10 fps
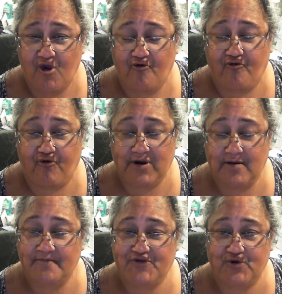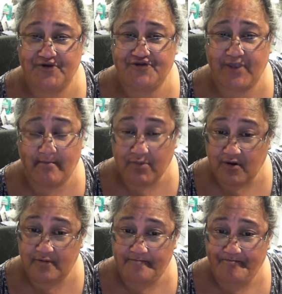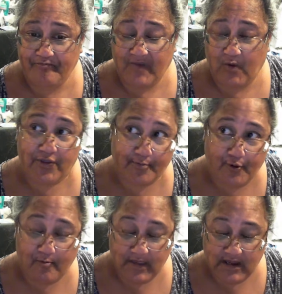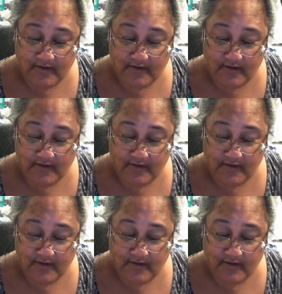freedom to assemble, with a permit, of